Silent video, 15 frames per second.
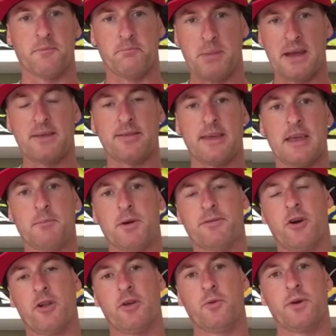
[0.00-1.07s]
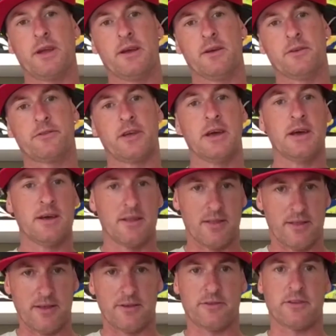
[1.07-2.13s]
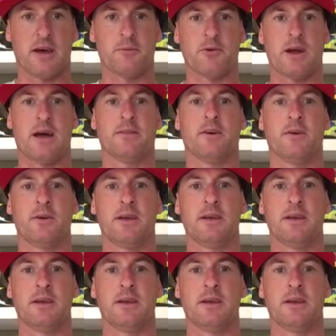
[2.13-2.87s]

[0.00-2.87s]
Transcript: The big theme of Hollywood Hills this time around, though,